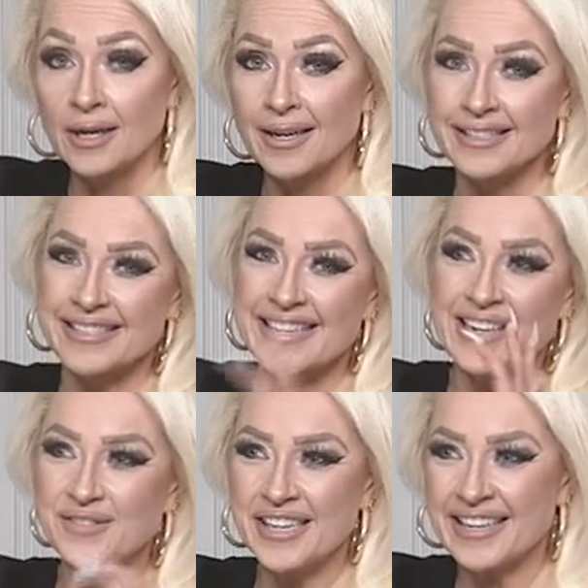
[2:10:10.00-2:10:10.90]
just had them
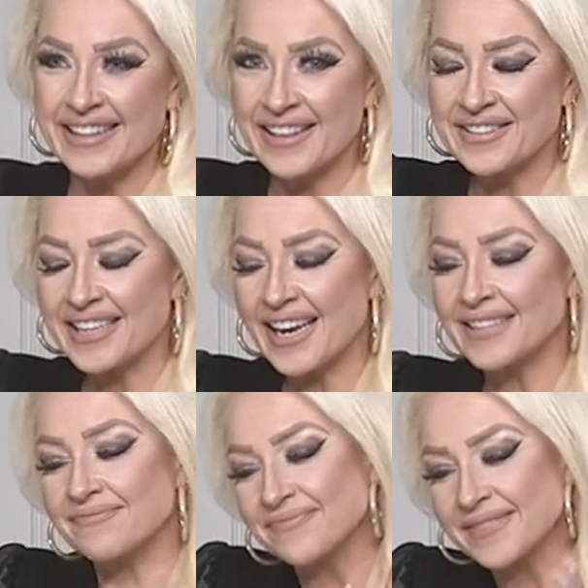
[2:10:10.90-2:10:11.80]
checked the other day,
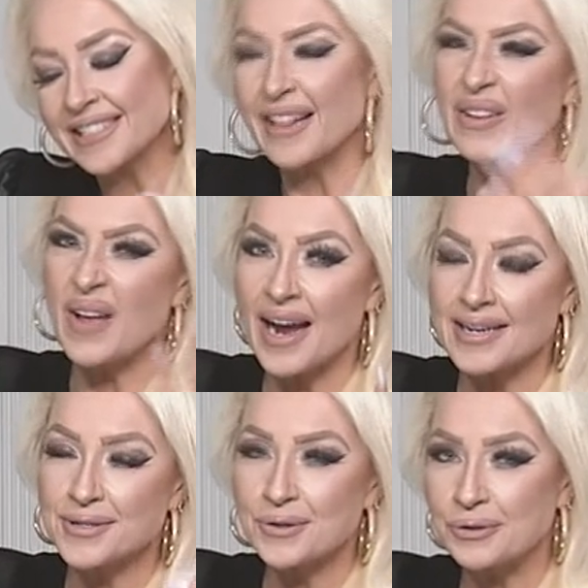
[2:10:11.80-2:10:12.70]
because I had a little eye
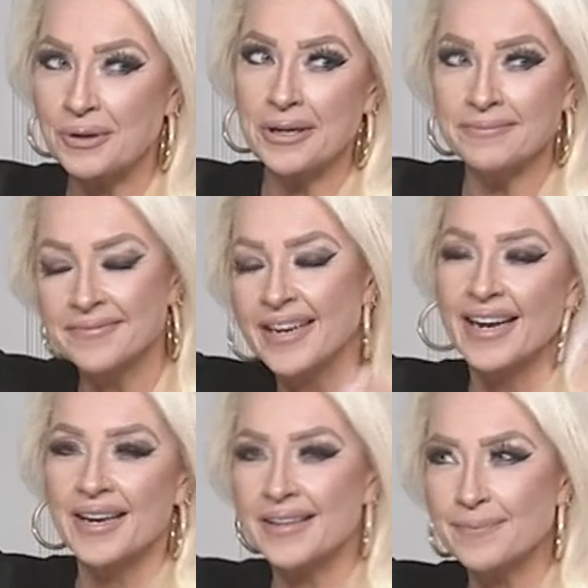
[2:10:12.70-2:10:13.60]
surgery
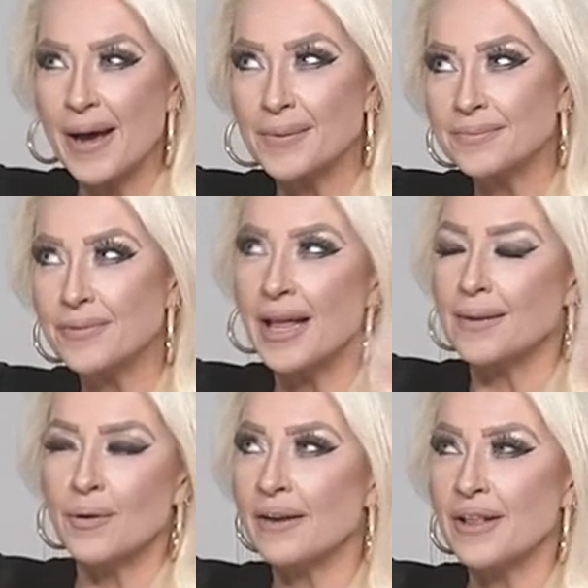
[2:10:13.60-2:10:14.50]
about
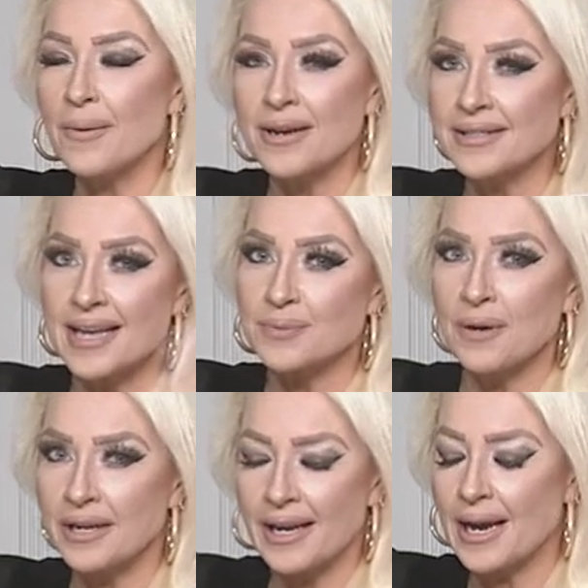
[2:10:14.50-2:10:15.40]
whenever that was, last
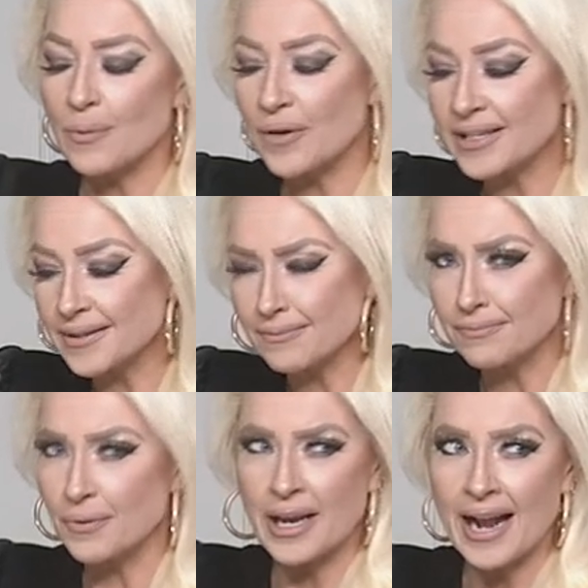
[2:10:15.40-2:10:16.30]
Monday, a couple weeks,
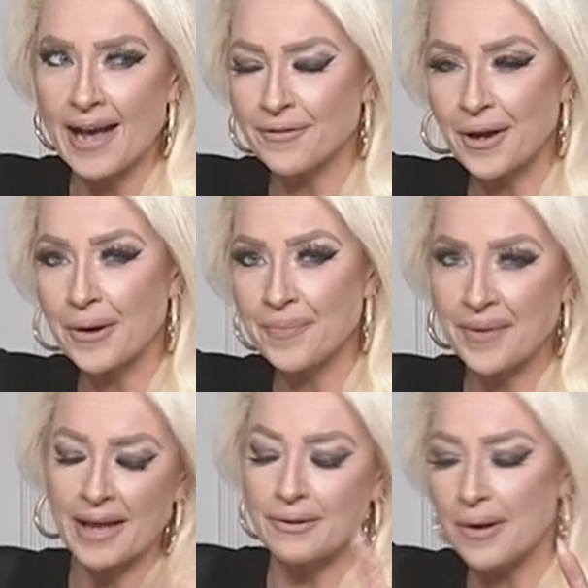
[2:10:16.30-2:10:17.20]
week and a half ago.
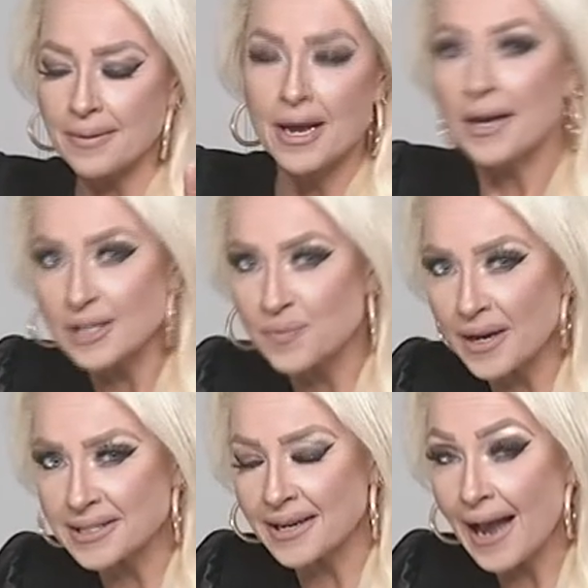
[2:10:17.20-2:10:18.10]
Had a little
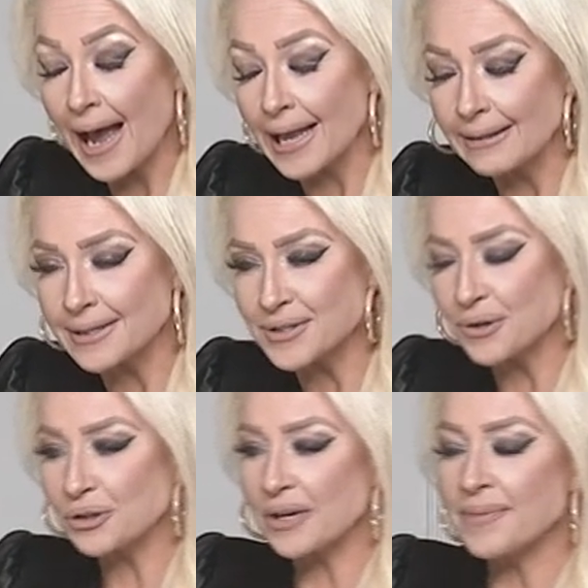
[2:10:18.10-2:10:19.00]
unexpected eyelid
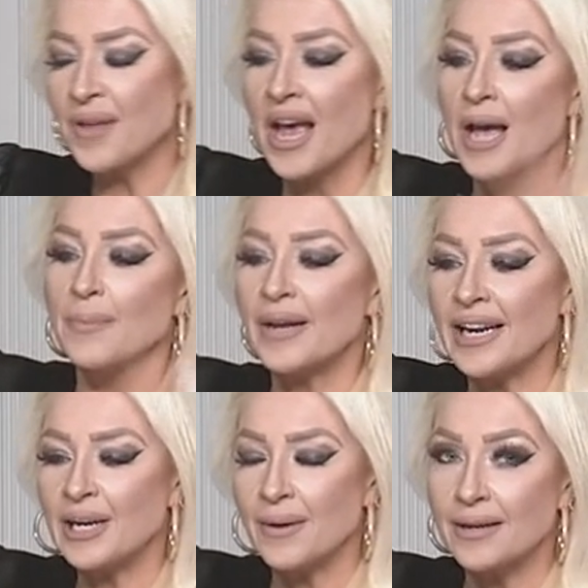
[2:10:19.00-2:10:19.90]
surgery. But
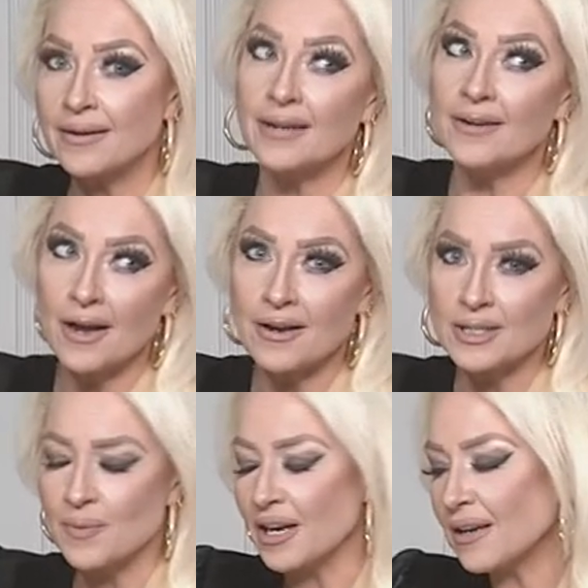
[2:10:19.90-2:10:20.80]
anyway, I'm not
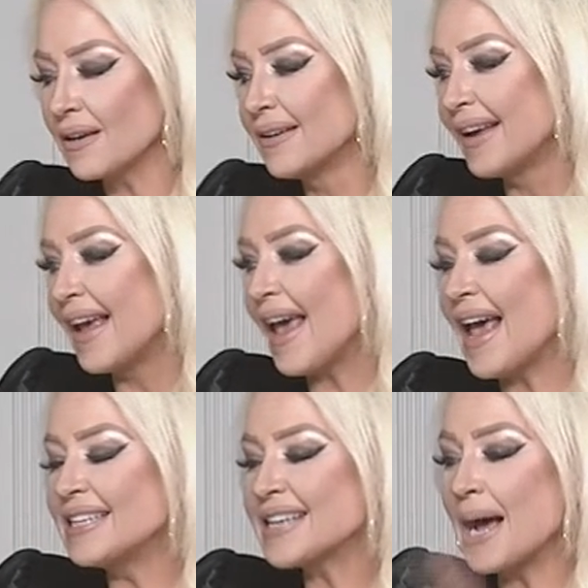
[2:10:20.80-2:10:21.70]
cosmetic.
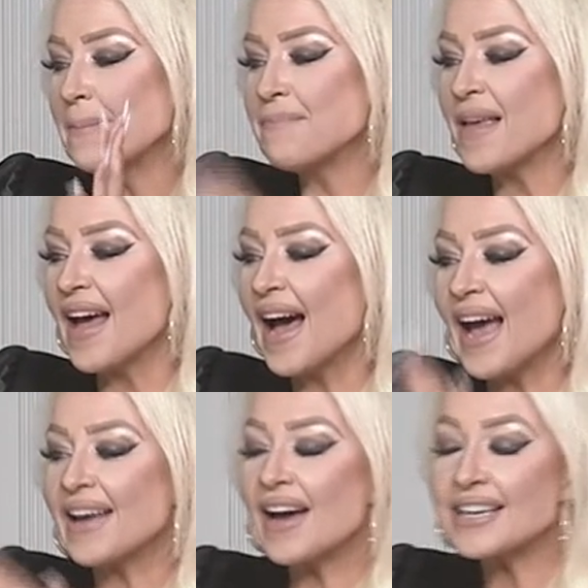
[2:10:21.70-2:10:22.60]
And um, I
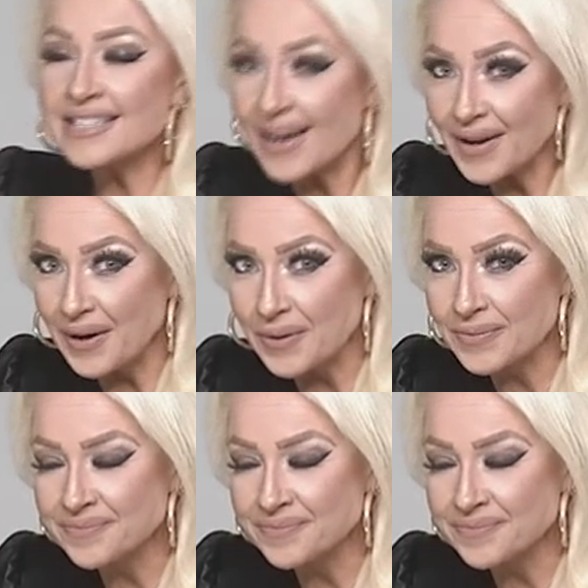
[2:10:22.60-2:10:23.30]
got to tell you,